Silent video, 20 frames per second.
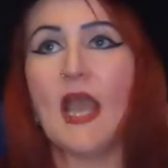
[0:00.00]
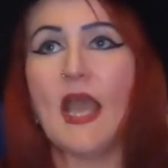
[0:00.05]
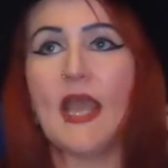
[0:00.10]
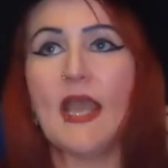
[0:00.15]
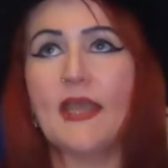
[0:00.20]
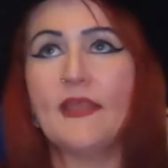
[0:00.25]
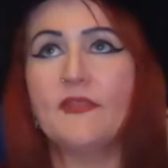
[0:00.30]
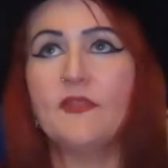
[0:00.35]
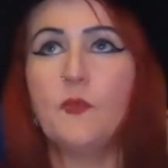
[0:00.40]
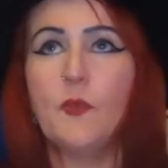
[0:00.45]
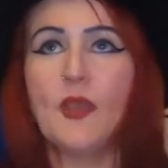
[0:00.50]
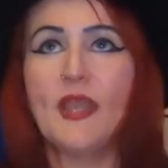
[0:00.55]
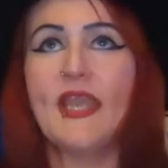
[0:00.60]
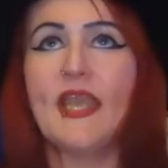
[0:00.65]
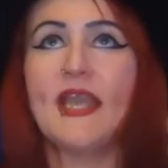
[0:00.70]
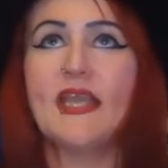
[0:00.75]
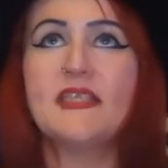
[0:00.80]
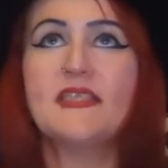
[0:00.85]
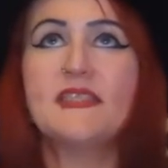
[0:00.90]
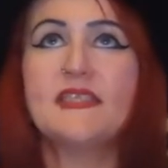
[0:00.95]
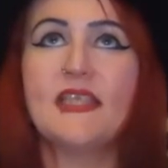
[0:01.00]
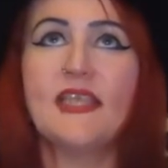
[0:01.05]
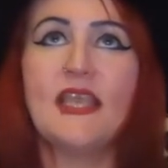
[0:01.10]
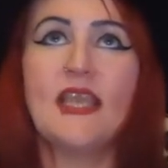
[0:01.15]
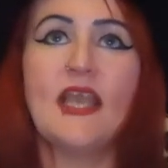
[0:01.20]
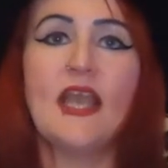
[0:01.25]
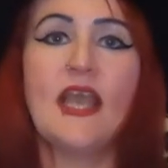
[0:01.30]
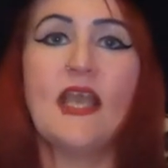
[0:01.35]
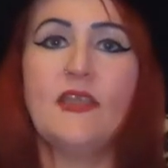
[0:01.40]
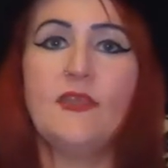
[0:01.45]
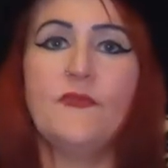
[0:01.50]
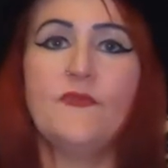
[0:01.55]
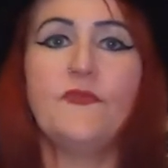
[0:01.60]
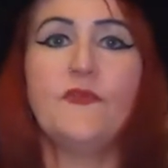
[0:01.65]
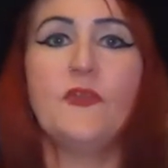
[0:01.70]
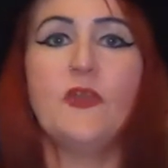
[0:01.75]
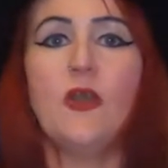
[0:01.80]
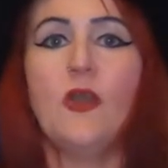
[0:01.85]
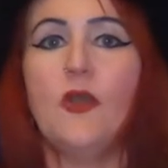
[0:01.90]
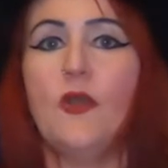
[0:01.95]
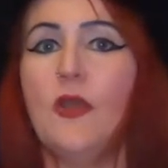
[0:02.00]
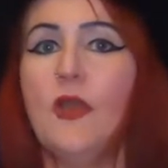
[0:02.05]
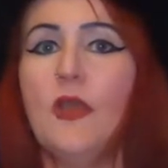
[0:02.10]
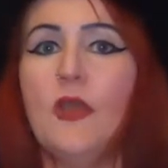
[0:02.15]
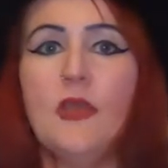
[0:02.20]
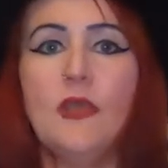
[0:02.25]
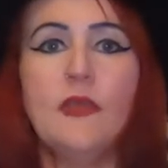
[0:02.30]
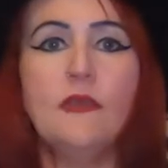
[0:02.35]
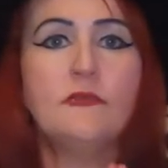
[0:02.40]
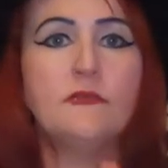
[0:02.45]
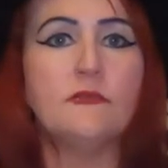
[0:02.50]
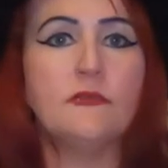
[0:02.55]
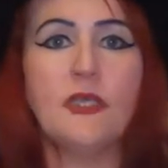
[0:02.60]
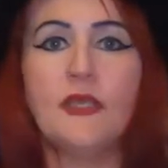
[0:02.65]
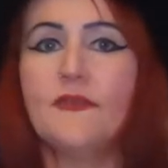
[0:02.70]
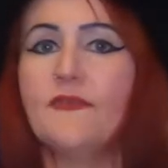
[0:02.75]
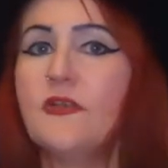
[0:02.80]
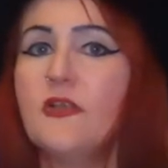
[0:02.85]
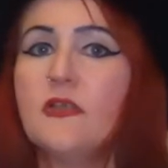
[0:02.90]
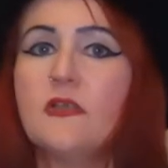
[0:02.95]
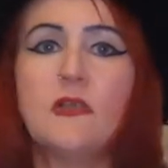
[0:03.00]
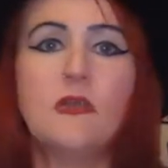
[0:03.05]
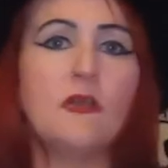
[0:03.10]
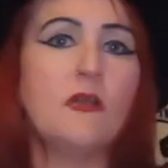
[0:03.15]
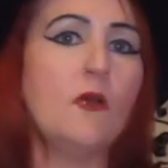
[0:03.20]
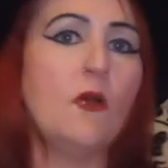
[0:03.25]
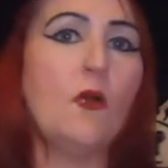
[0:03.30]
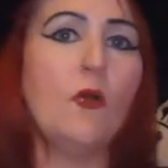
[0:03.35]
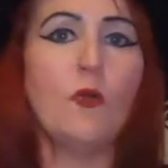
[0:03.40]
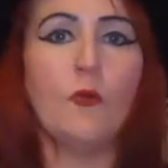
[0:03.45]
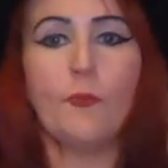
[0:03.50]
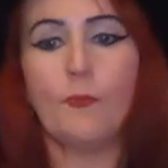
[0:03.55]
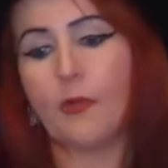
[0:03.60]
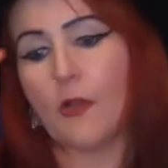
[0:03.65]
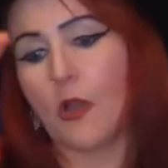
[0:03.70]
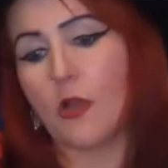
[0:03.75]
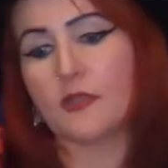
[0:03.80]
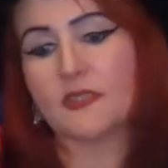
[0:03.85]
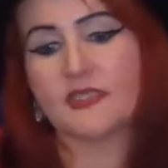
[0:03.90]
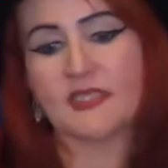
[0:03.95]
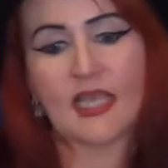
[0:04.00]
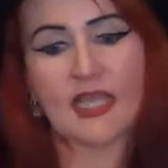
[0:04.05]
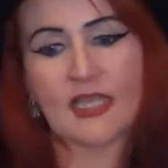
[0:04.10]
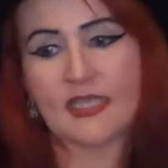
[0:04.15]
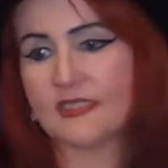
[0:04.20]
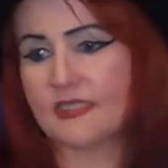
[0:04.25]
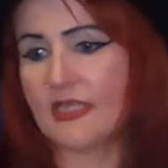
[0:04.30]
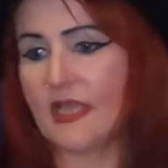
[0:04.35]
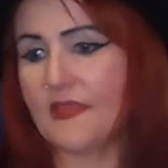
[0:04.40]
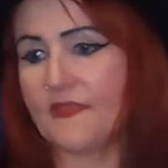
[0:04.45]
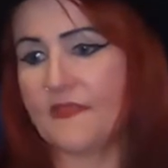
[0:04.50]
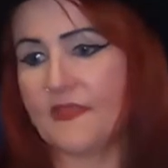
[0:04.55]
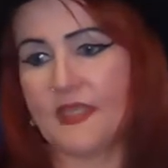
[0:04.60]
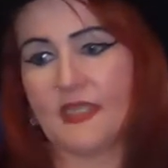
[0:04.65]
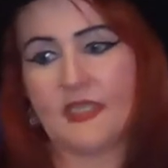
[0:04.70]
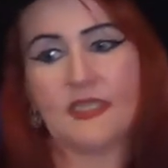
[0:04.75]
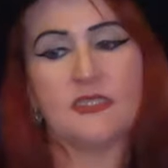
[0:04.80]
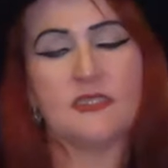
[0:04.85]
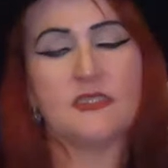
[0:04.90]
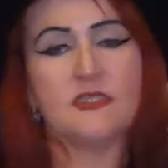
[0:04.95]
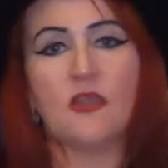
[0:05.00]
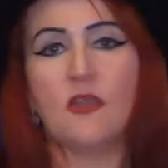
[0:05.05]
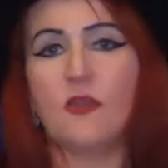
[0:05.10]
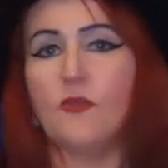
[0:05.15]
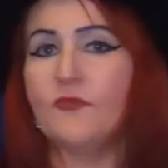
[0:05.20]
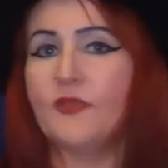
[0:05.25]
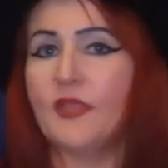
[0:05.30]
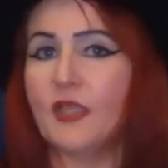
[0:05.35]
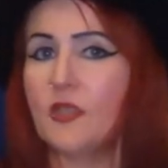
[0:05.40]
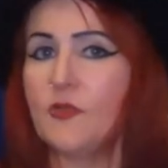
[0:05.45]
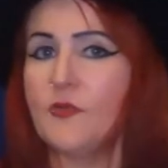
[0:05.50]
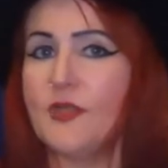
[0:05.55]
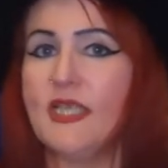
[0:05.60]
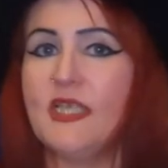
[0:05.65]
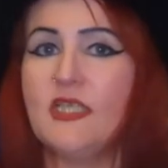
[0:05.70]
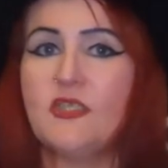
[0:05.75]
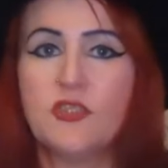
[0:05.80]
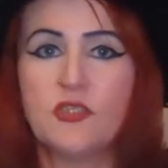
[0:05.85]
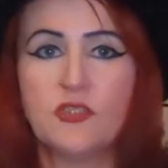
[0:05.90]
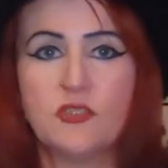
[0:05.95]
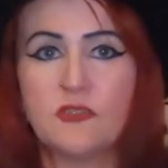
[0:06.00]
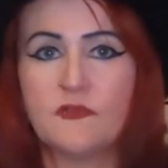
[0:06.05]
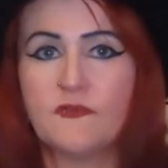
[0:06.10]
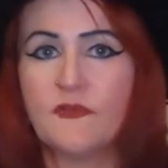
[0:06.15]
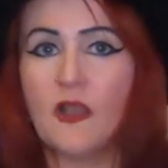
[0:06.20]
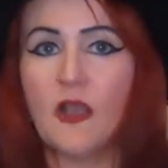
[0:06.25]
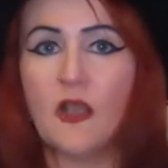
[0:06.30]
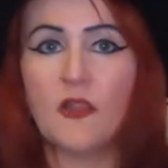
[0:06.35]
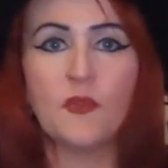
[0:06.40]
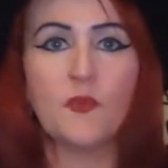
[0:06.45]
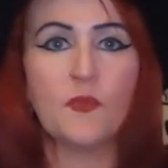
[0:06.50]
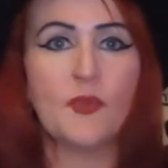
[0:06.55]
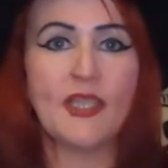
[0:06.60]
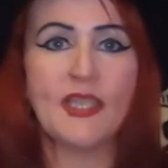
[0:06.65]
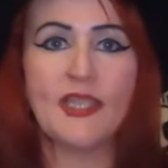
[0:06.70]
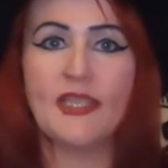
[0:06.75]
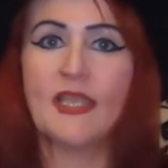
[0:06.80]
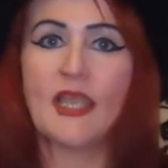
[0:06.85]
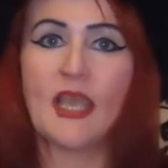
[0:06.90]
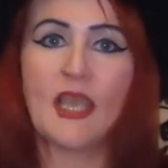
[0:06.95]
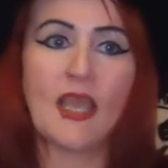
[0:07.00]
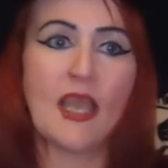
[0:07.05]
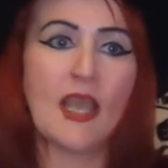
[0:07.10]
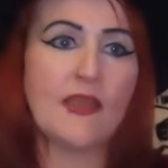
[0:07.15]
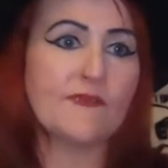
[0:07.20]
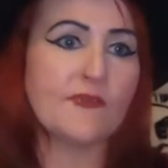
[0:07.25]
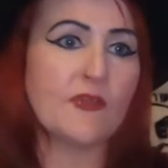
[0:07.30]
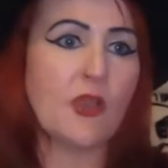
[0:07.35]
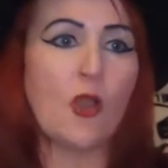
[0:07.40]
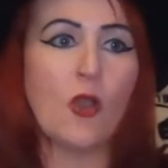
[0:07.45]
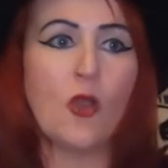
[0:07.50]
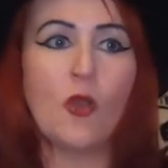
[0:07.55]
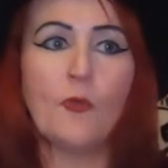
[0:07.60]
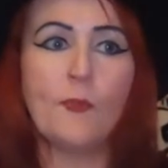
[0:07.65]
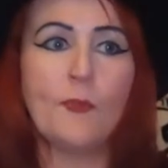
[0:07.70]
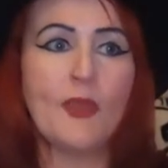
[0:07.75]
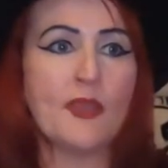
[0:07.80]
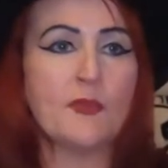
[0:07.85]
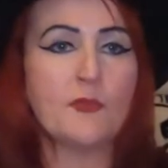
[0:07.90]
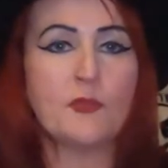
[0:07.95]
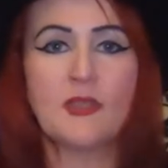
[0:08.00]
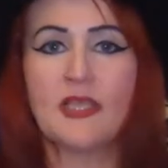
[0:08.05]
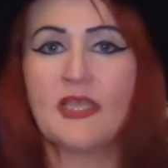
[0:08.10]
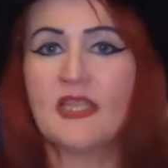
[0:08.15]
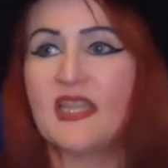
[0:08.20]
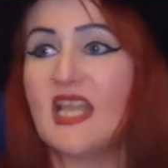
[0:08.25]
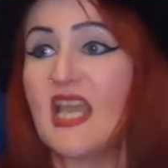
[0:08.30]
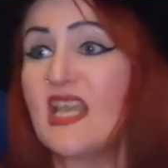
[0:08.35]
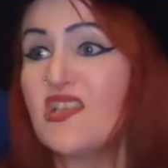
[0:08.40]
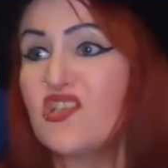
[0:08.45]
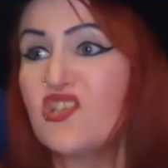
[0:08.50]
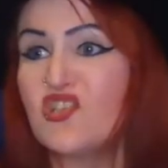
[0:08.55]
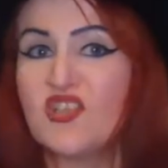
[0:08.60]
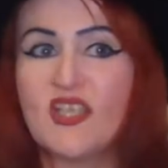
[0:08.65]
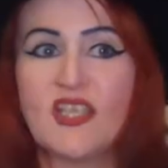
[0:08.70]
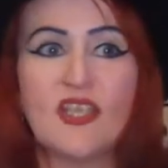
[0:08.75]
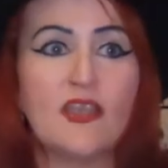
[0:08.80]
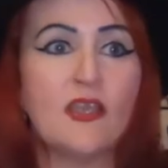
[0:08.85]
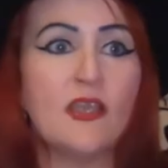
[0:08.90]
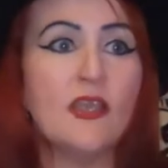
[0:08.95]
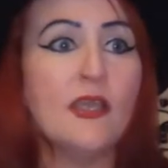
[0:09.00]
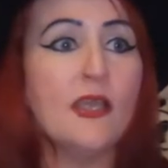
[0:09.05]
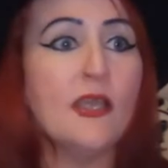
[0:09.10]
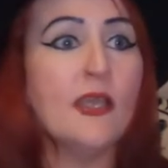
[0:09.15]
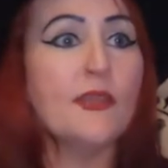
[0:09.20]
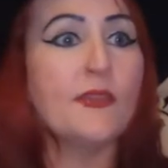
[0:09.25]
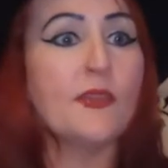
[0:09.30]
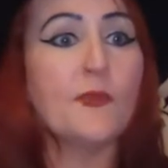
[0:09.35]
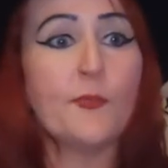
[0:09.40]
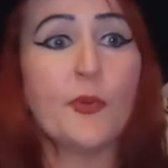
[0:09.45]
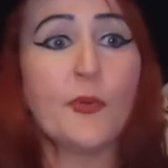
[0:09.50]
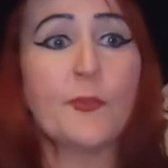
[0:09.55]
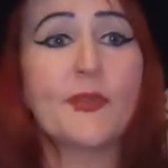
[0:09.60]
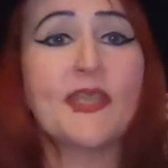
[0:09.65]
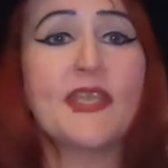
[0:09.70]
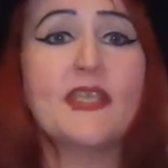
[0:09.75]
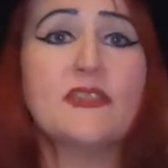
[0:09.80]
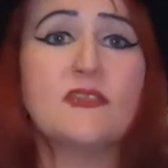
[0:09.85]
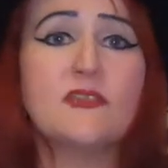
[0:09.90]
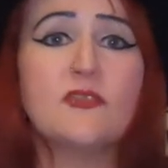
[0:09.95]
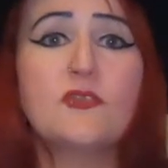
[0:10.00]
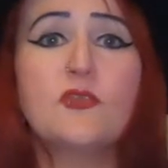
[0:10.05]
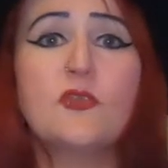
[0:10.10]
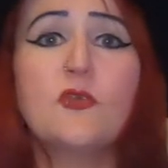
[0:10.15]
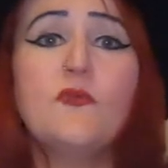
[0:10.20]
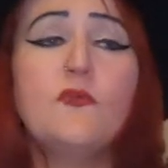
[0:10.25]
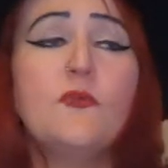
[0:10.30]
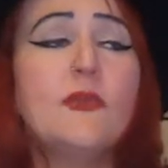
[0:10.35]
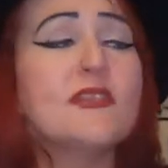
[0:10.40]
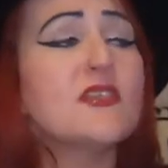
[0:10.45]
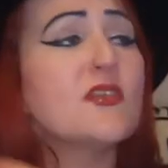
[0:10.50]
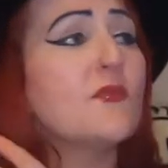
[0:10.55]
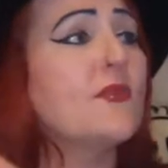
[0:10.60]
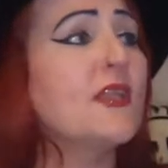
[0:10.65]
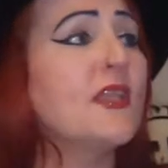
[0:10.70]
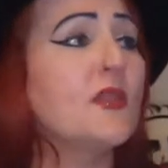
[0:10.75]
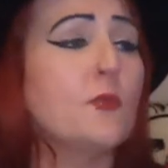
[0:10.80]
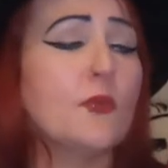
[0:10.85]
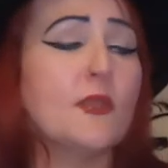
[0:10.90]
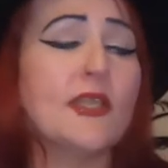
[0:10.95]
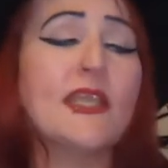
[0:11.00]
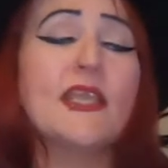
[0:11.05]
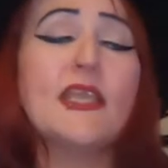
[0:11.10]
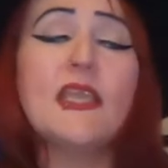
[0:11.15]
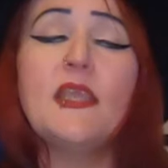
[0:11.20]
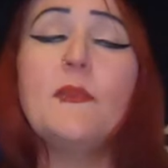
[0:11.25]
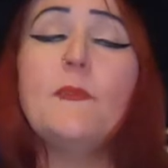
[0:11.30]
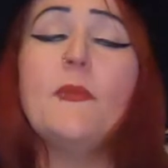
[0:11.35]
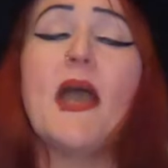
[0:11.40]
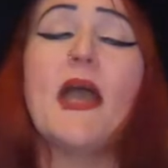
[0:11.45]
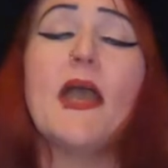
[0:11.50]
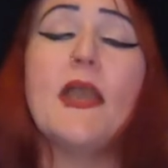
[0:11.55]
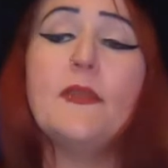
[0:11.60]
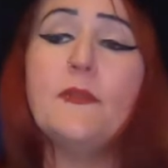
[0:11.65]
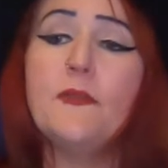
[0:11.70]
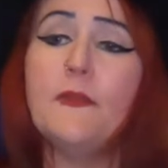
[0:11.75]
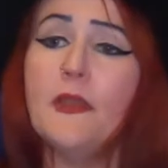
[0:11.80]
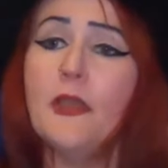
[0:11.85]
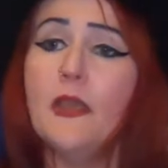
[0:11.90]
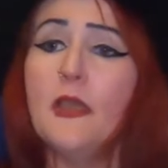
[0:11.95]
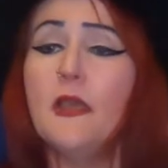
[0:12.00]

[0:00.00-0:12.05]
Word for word: And the way I see it, I've got a whole box, guys, like this of decorations for Halloween. I've got all Poundland last year, the pumpkins and stuff, which I really want to keep out.